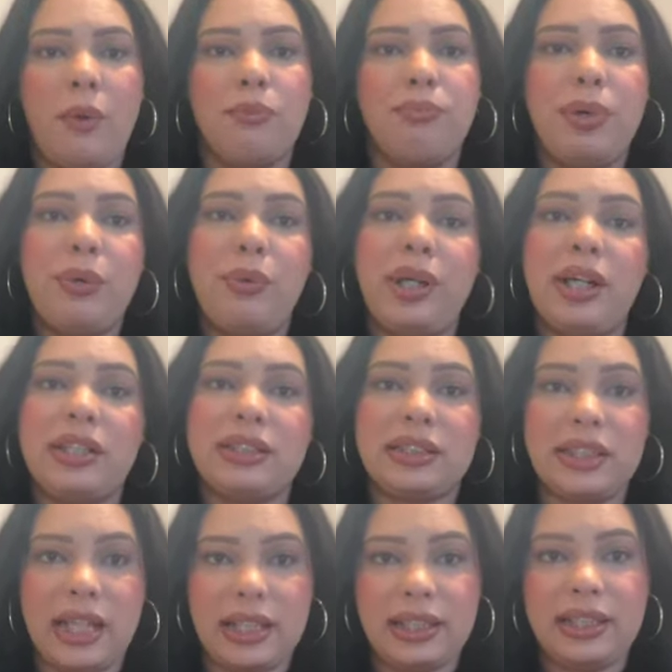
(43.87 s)
but we are
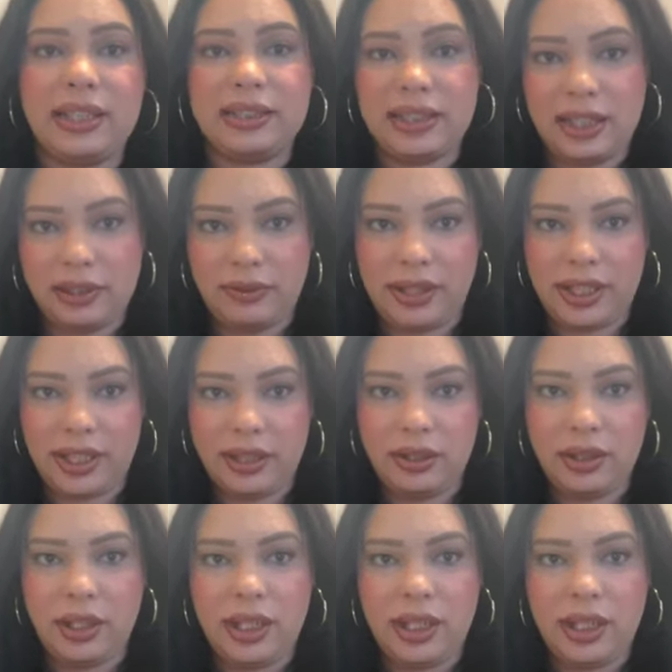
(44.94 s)
slightly accelerated.